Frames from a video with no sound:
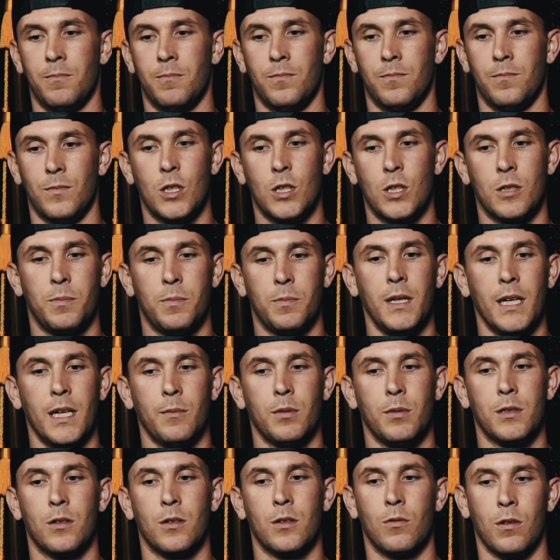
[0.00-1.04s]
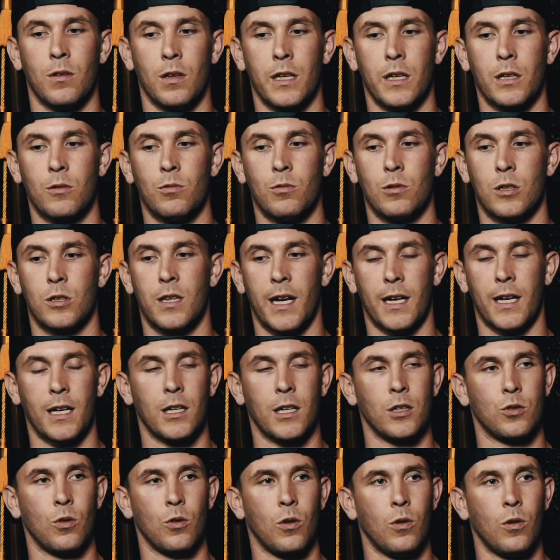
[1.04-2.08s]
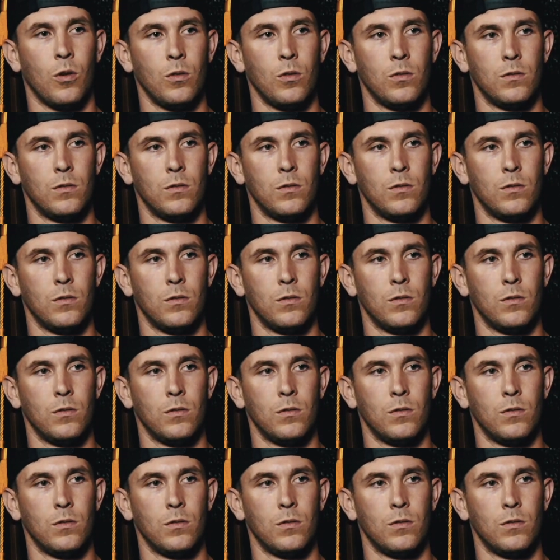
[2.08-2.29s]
just being able to relinquish that control.